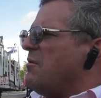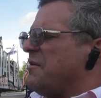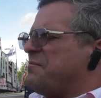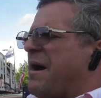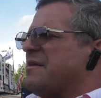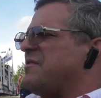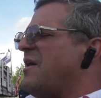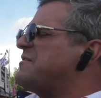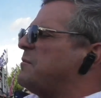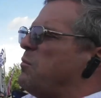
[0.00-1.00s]
response,
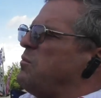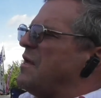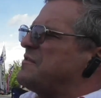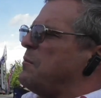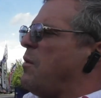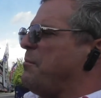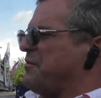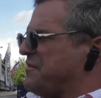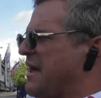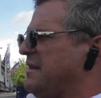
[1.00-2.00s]
less than
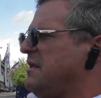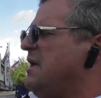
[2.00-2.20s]
1%.